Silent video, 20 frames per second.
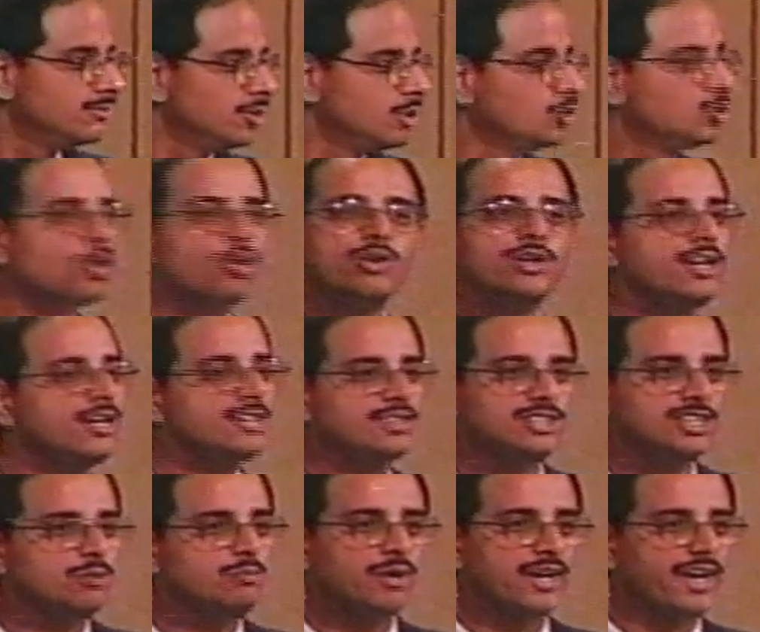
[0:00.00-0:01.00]
You don't need
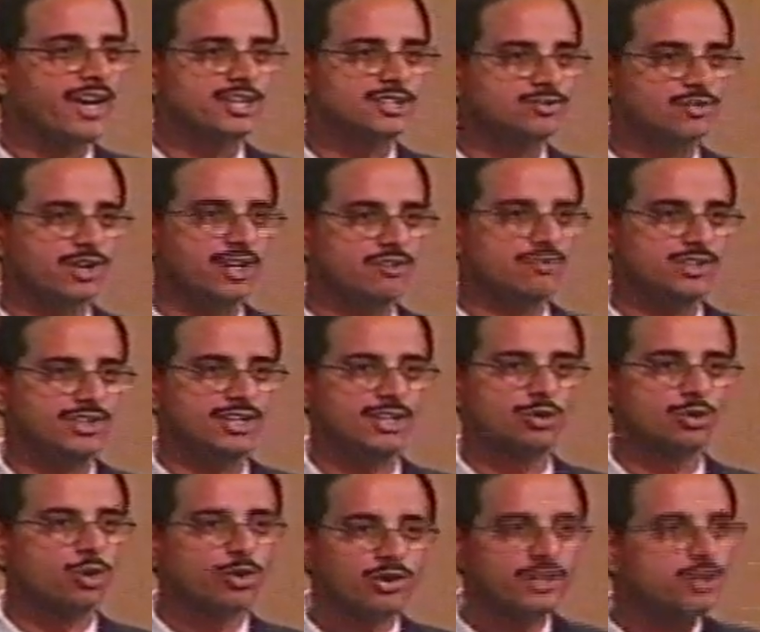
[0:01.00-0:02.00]
CPKs for everything,
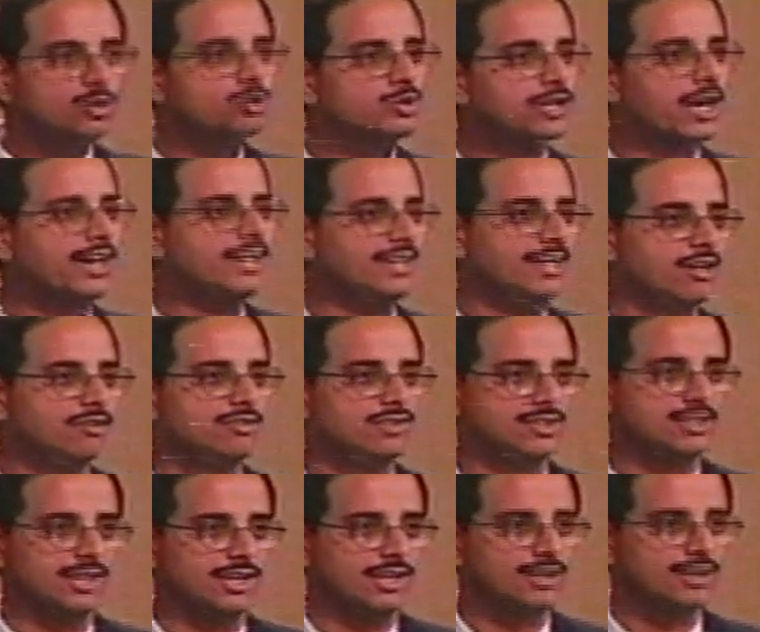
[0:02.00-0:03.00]
you don't need to tighten
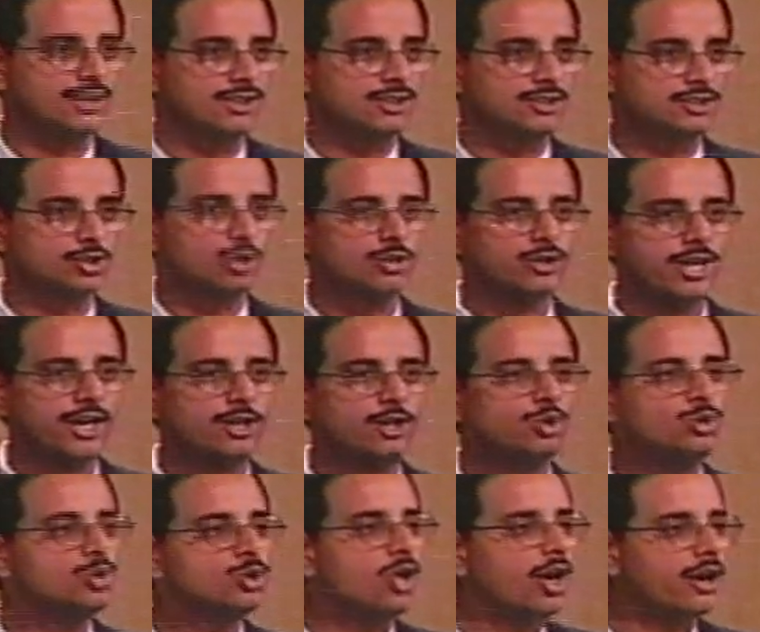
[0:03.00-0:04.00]
everything. It's going to take
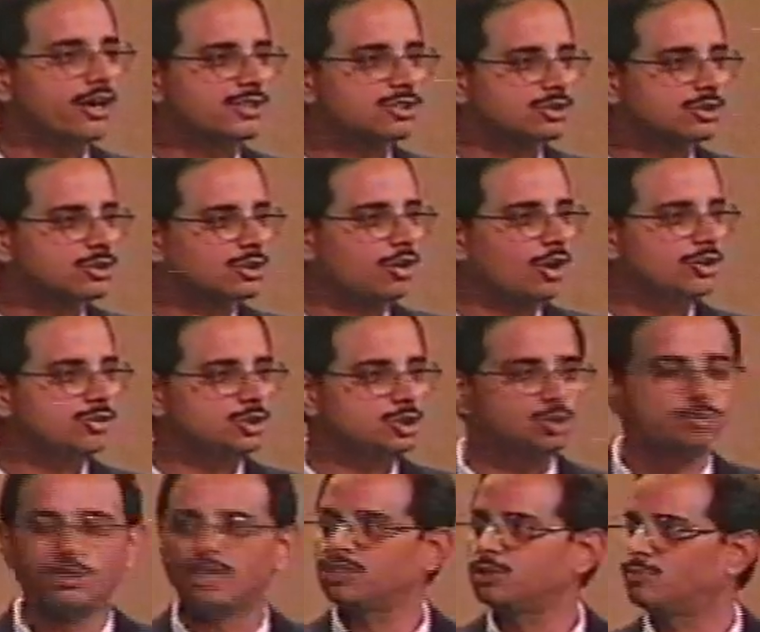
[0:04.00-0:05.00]
too long, it's going to cost
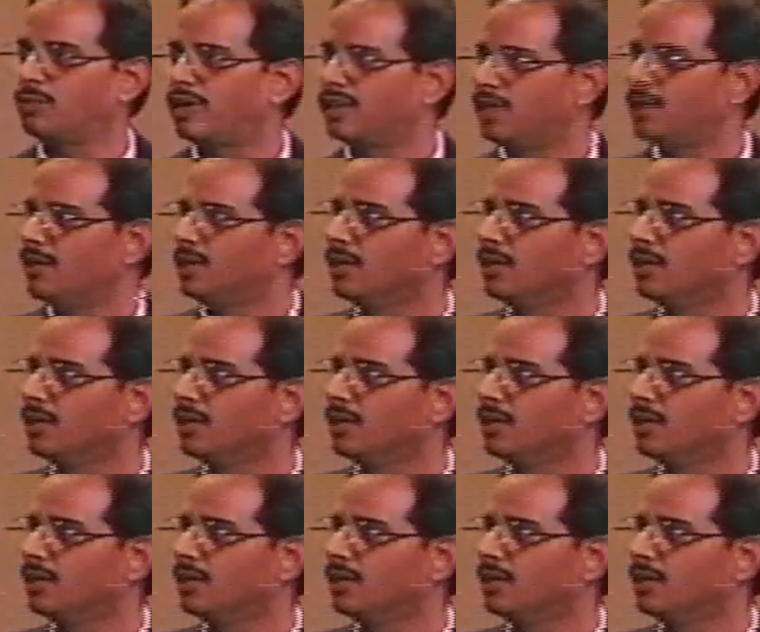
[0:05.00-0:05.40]
too much money.